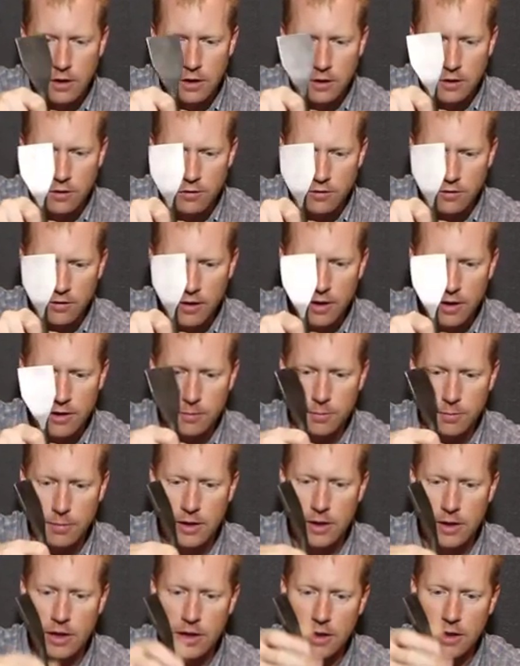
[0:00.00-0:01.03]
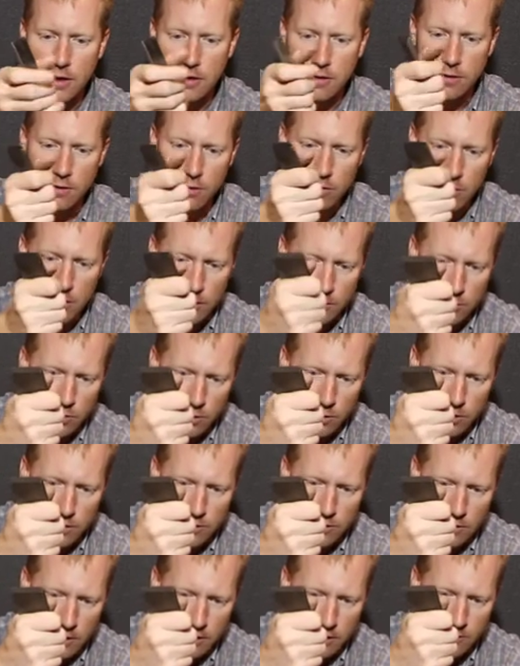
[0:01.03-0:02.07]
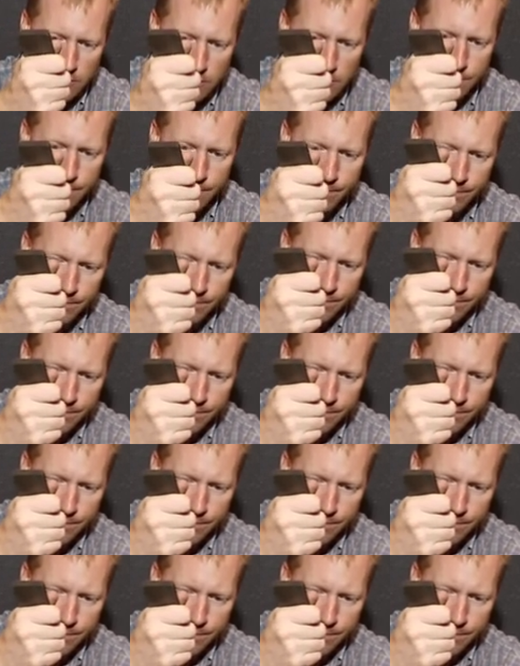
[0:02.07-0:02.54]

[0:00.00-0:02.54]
you slide the bit in the correct orientation,